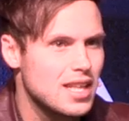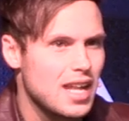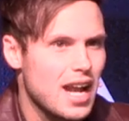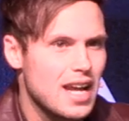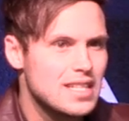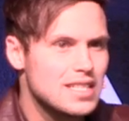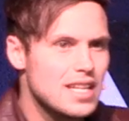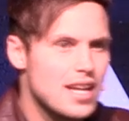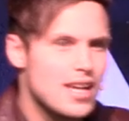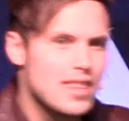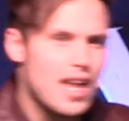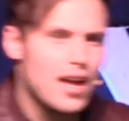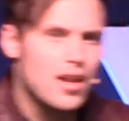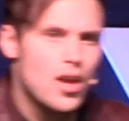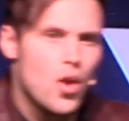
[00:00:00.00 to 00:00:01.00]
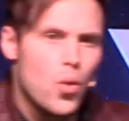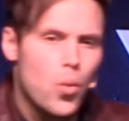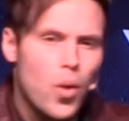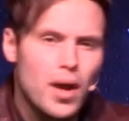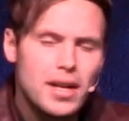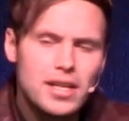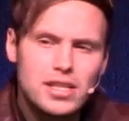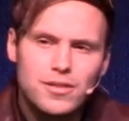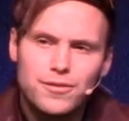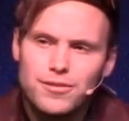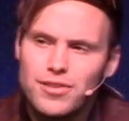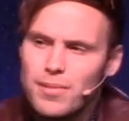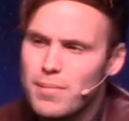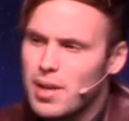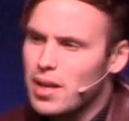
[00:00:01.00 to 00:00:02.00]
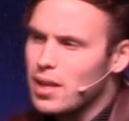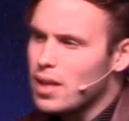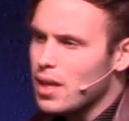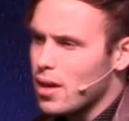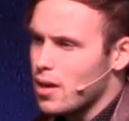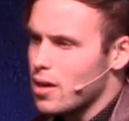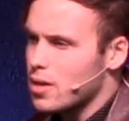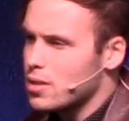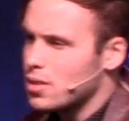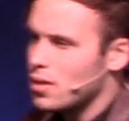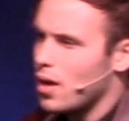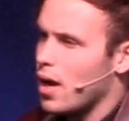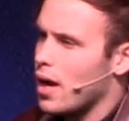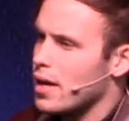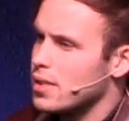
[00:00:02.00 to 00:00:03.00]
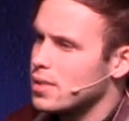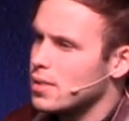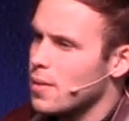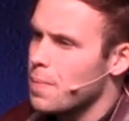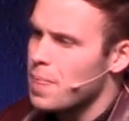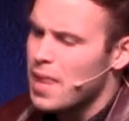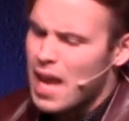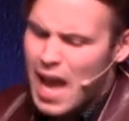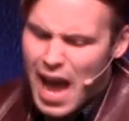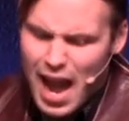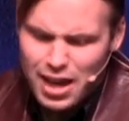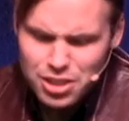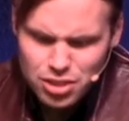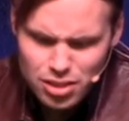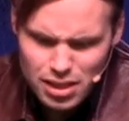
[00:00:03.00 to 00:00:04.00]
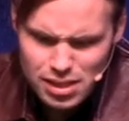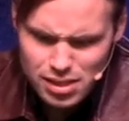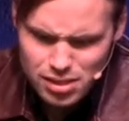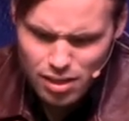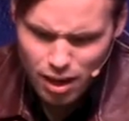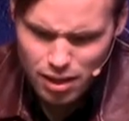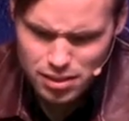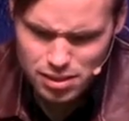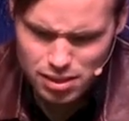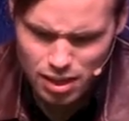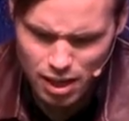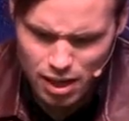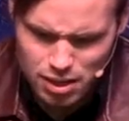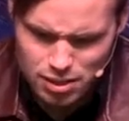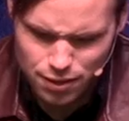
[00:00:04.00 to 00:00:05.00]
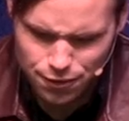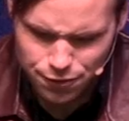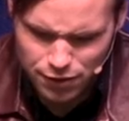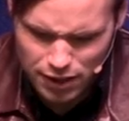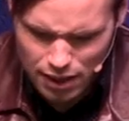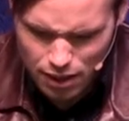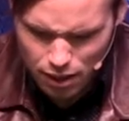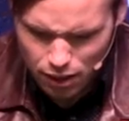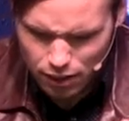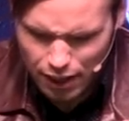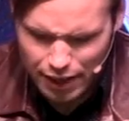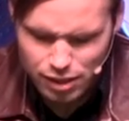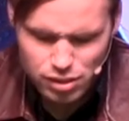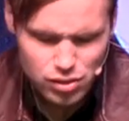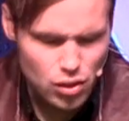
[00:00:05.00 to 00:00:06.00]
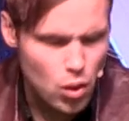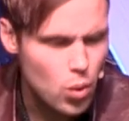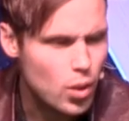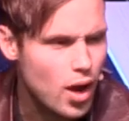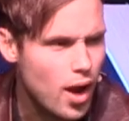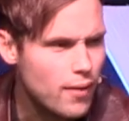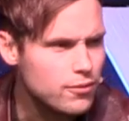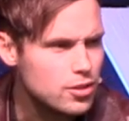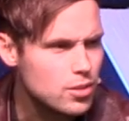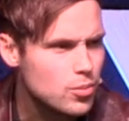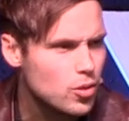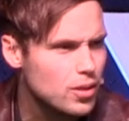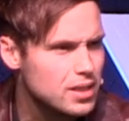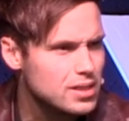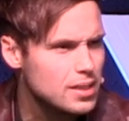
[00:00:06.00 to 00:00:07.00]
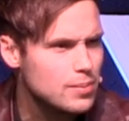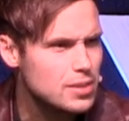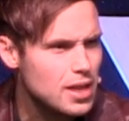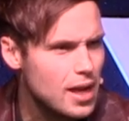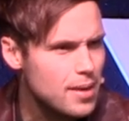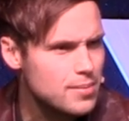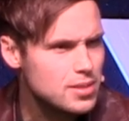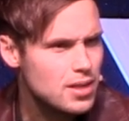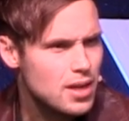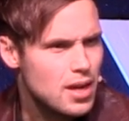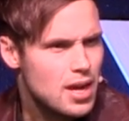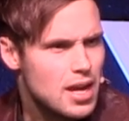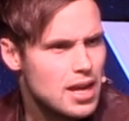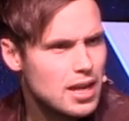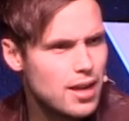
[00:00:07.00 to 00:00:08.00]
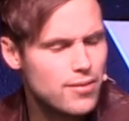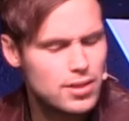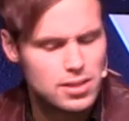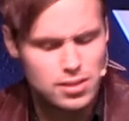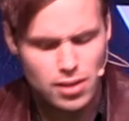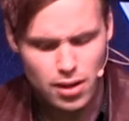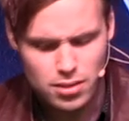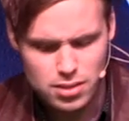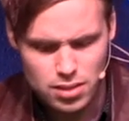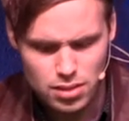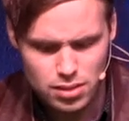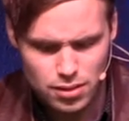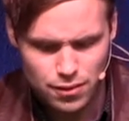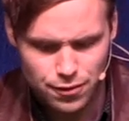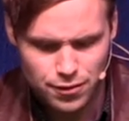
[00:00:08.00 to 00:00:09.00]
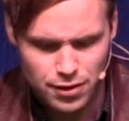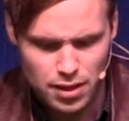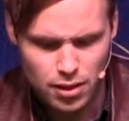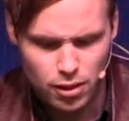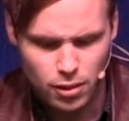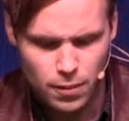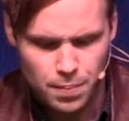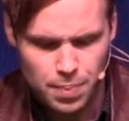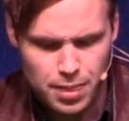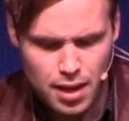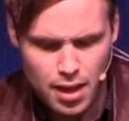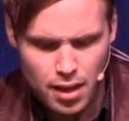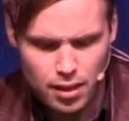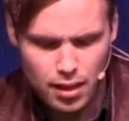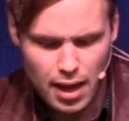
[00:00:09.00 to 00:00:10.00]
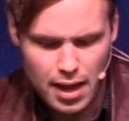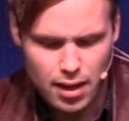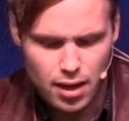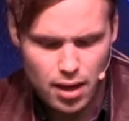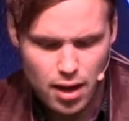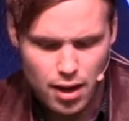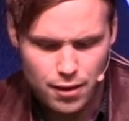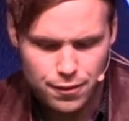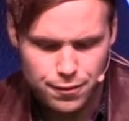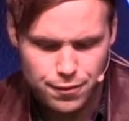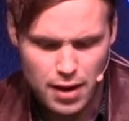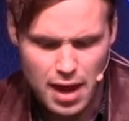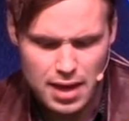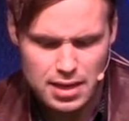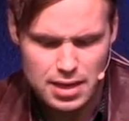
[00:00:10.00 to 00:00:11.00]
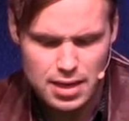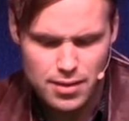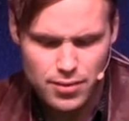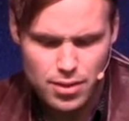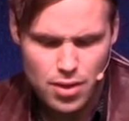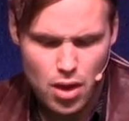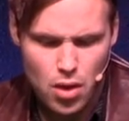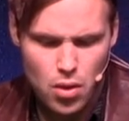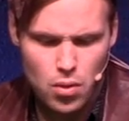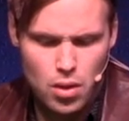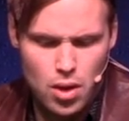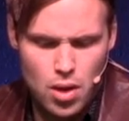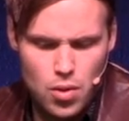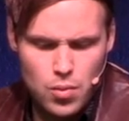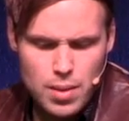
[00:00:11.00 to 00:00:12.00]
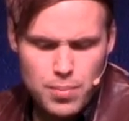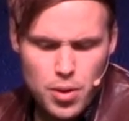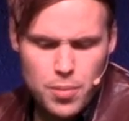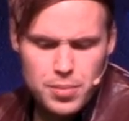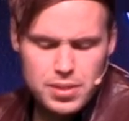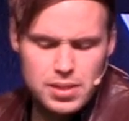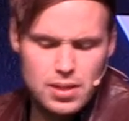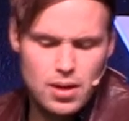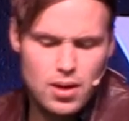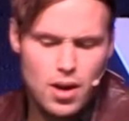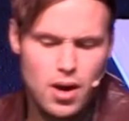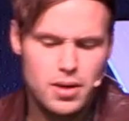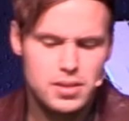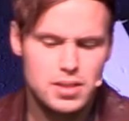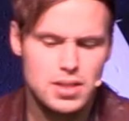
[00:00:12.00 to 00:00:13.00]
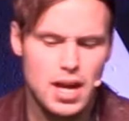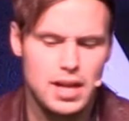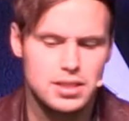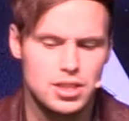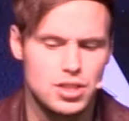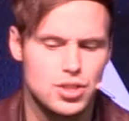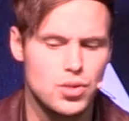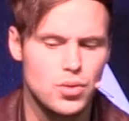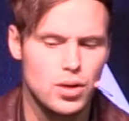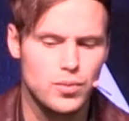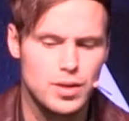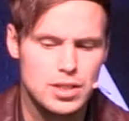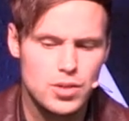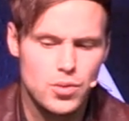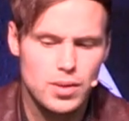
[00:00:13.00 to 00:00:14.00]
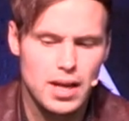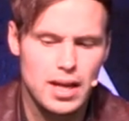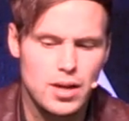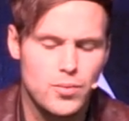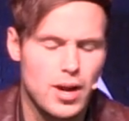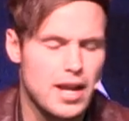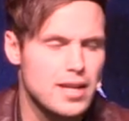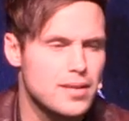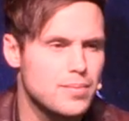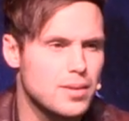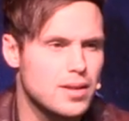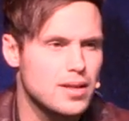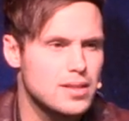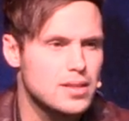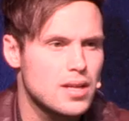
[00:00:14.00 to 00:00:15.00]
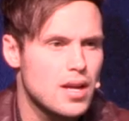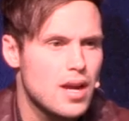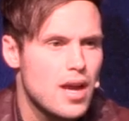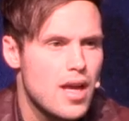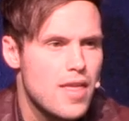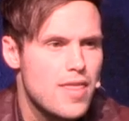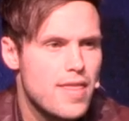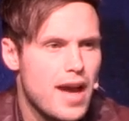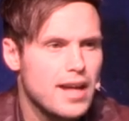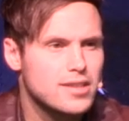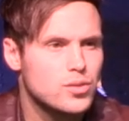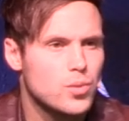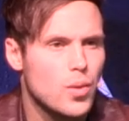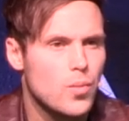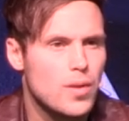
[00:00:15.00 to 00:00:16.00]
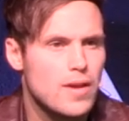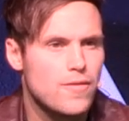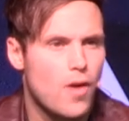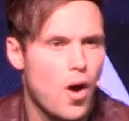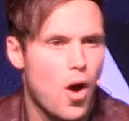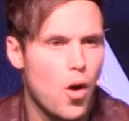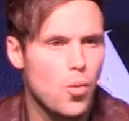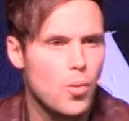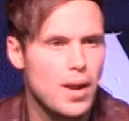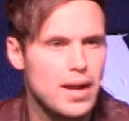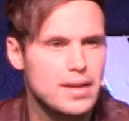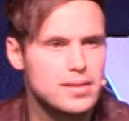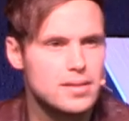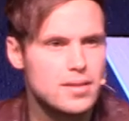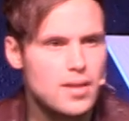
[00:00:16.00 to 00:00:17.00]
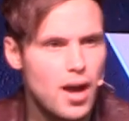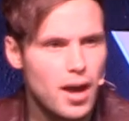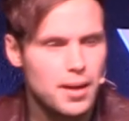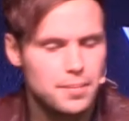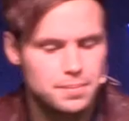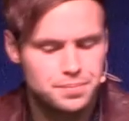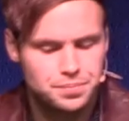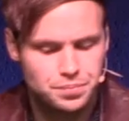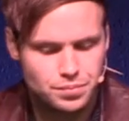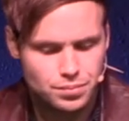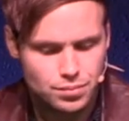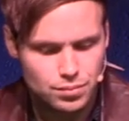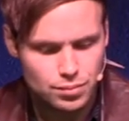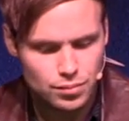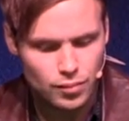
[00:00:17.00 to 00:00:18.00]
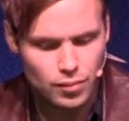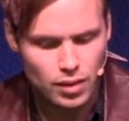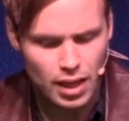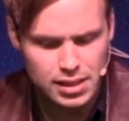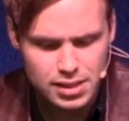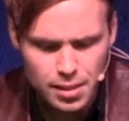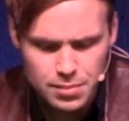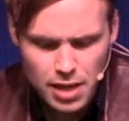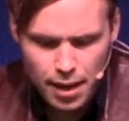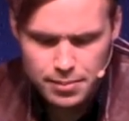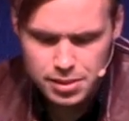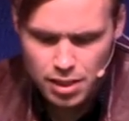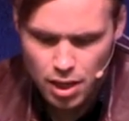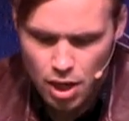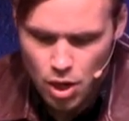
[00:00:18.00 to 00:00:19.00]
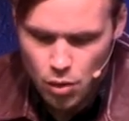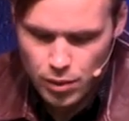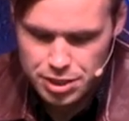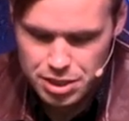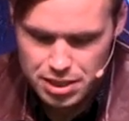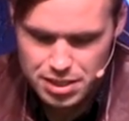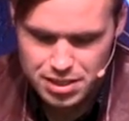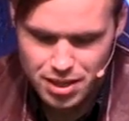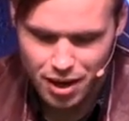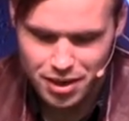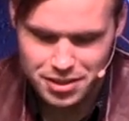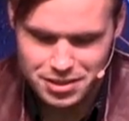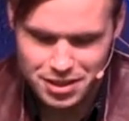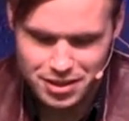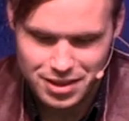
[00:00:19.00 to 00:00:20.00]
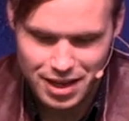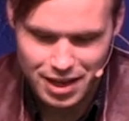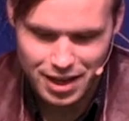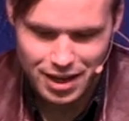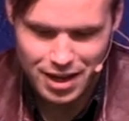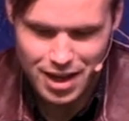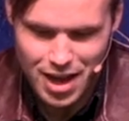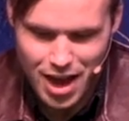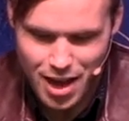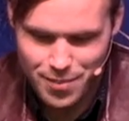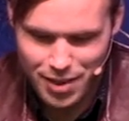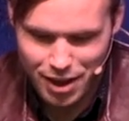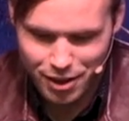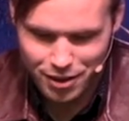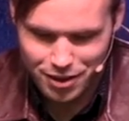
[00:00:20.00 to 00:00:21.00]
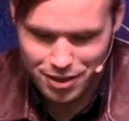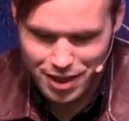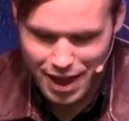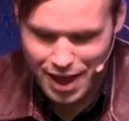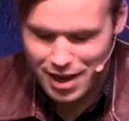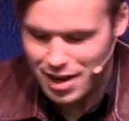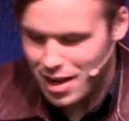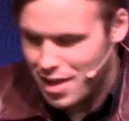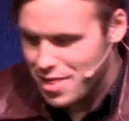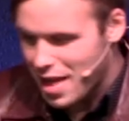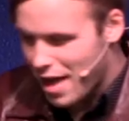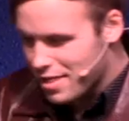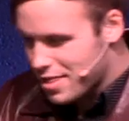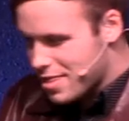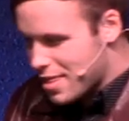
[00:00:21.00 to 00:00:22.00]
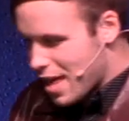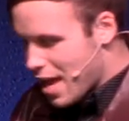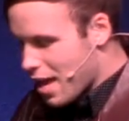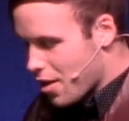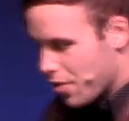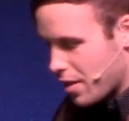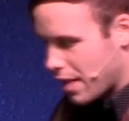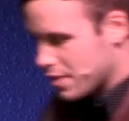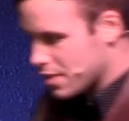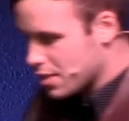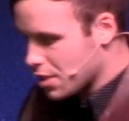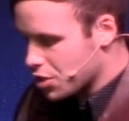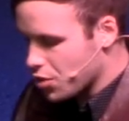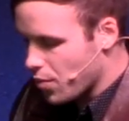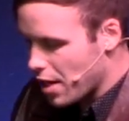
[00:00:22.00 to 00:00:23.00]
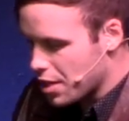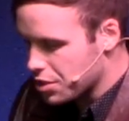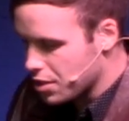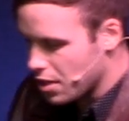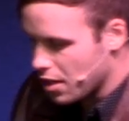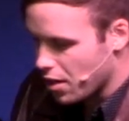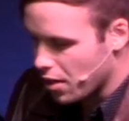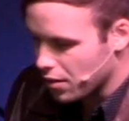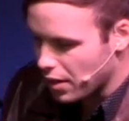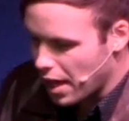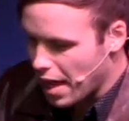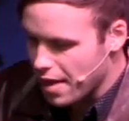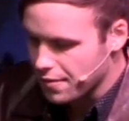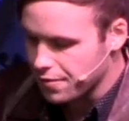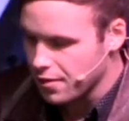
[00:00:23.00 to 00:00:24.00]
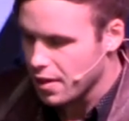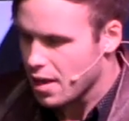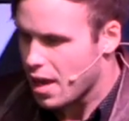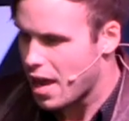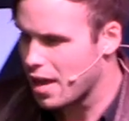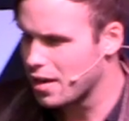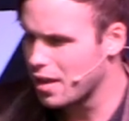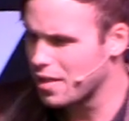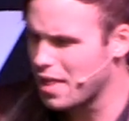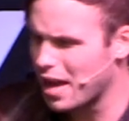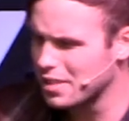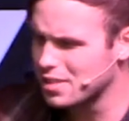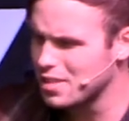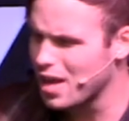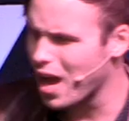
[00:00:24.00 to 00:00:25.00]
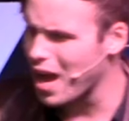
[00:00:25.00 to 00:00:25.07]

to that idea that what is familiar to us actually starts to feel like so comfortable that sometimes it even starts to feel like our friend. And even though we purpose in our hearts not to do it, we do it anyway because that's what we've always done. And sometimes we just start to think about that thing or that situation in our life, and that's